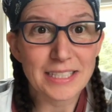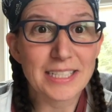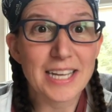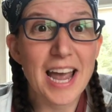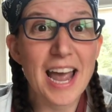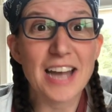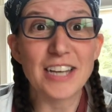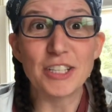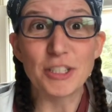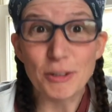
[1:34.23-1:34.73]

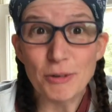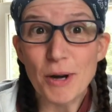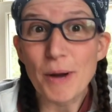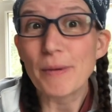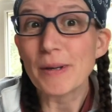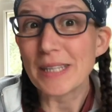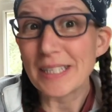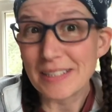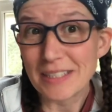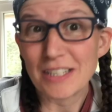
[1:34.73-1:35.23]
And do you know
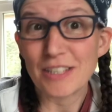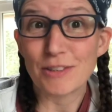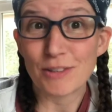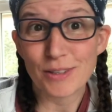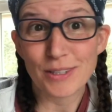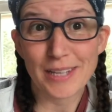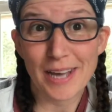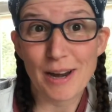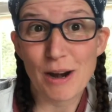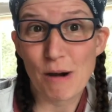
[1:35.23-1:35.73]
what the teacher
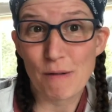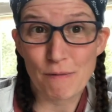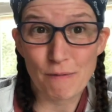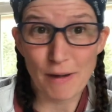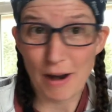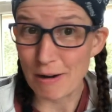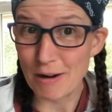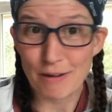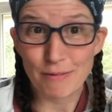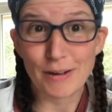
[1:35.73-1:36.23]
said our
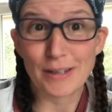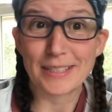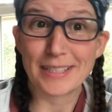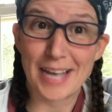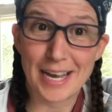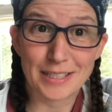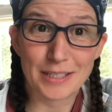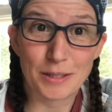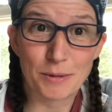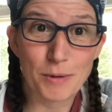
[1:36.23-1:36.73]
very first
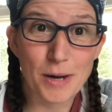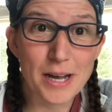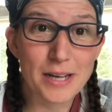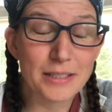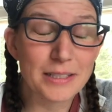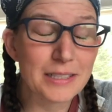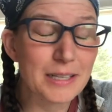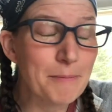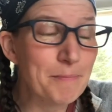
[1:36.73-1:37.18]
lesson was?